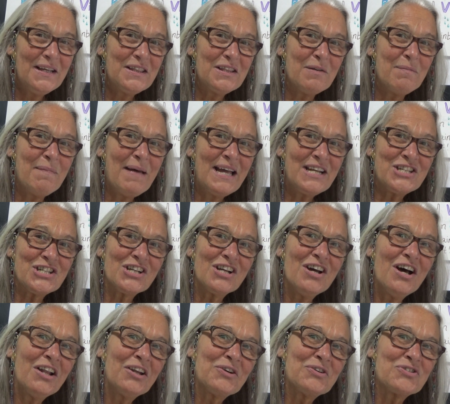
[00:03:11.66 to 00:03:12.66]
The magic
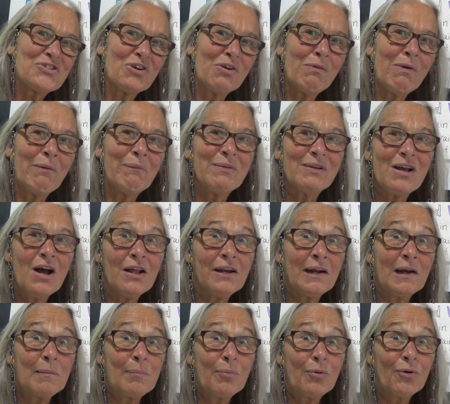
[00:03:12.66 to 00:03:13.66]
colors are what we call
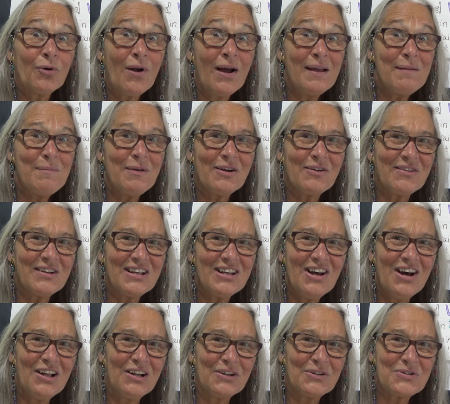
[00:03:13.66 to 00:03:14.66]
our primary
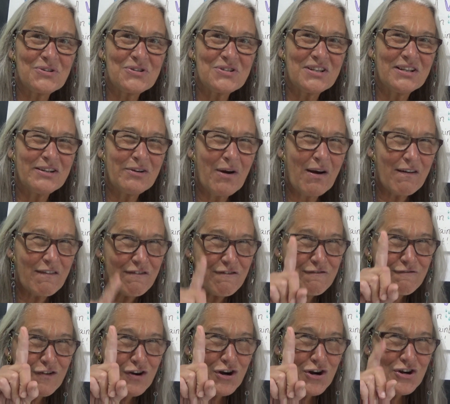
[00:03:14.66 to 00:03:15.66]
colors. They are our
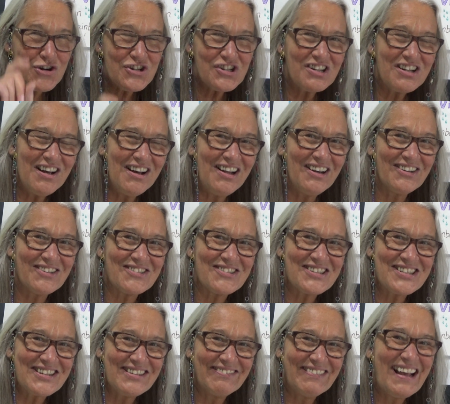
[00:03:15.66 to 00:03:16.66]
first
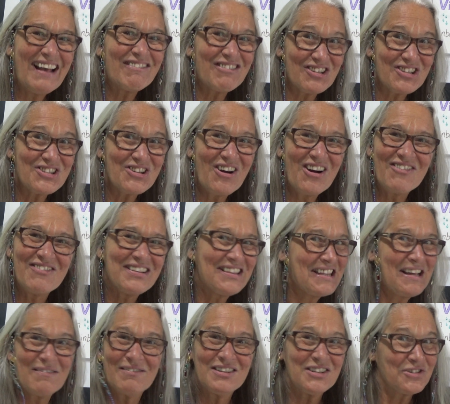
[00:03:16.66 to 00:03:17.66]
colors. We have to start with
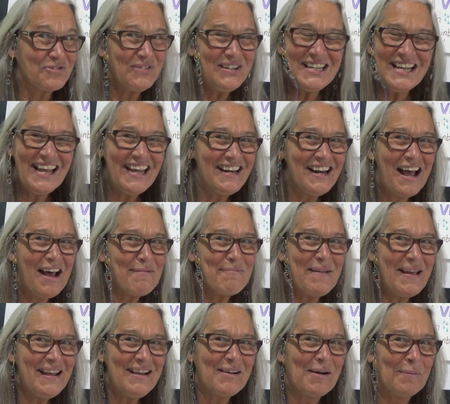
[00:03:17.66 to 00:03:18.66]
them because we cannot
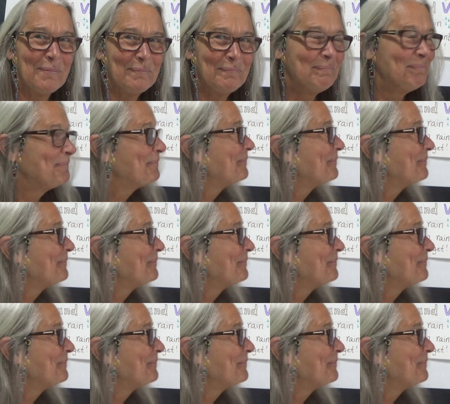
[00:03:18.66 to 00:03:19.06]
make them.